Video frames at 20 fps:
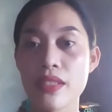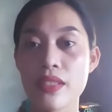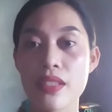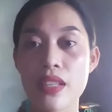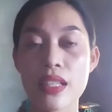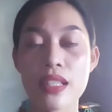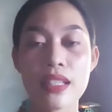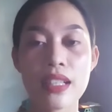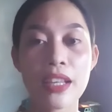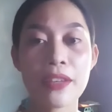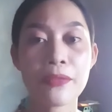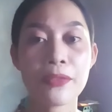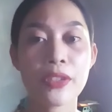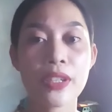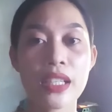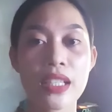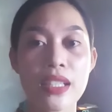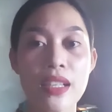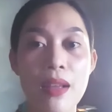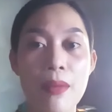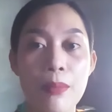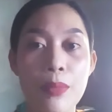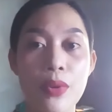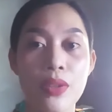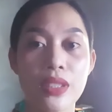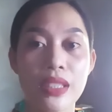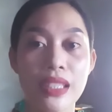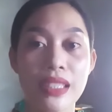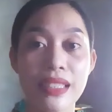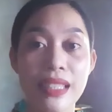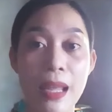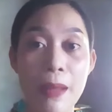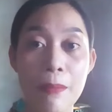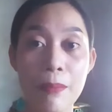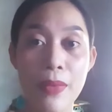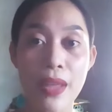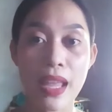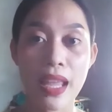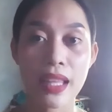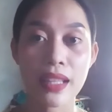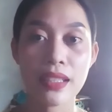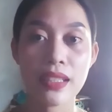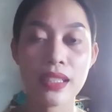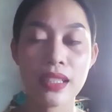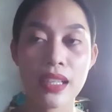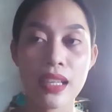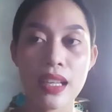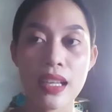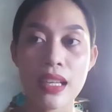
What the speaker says: just like for example in DepEd,